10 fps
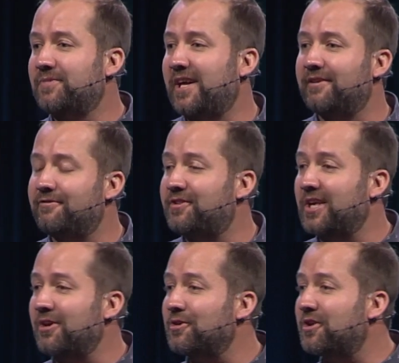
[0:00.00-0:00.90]
kind of
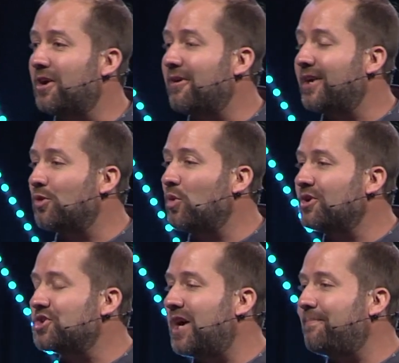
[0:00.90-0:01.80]
singer songwriter
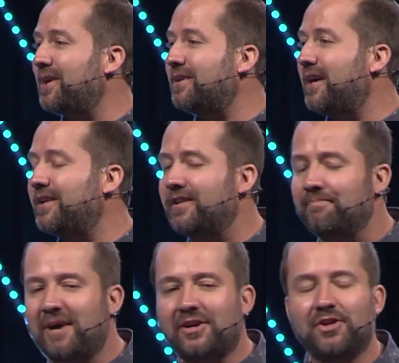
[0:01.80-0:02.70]
workshop, and, and
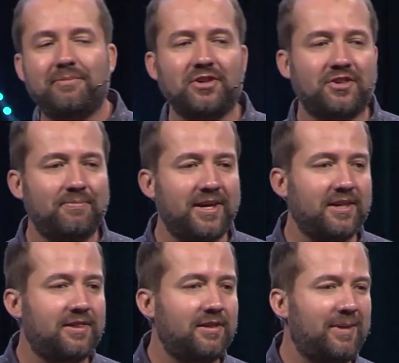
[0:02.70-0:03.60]
Michael W.
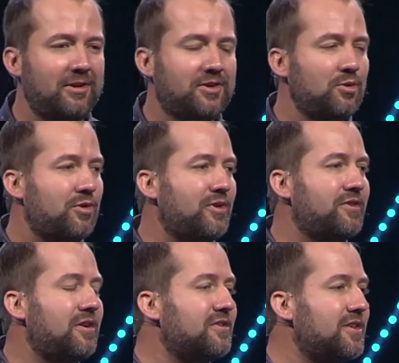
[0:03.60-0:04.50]
Smith, about two, three
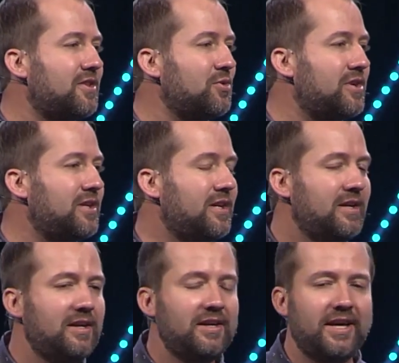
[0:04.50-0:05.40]
songs into it,
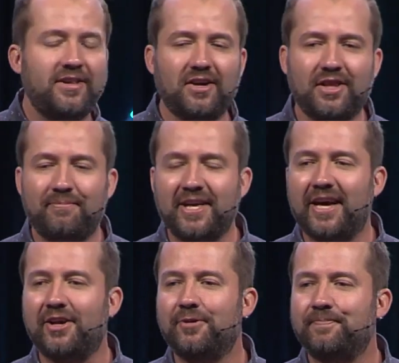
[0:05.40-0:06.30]
he's on the
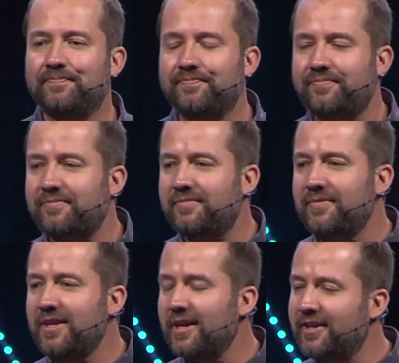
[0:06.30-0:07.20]
piano
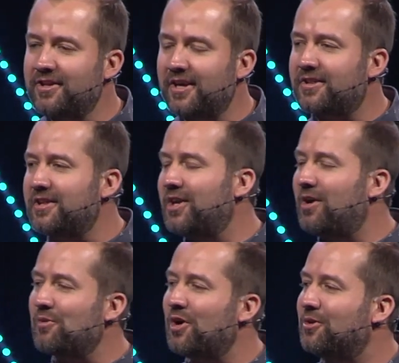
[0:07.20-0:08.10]
and he says, You know,
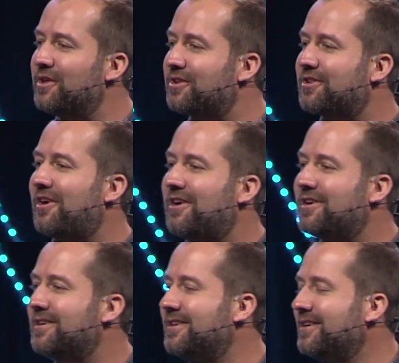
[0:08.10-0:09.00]
I wrote this
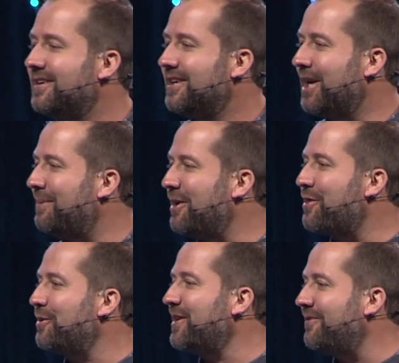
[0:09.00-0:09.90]
song about
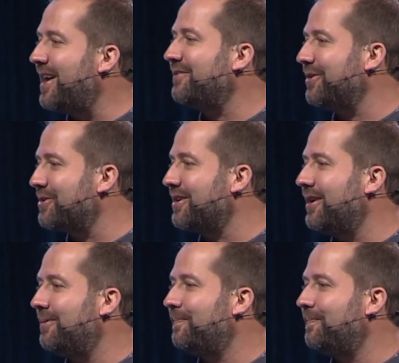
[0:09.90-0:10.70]
35 years ago.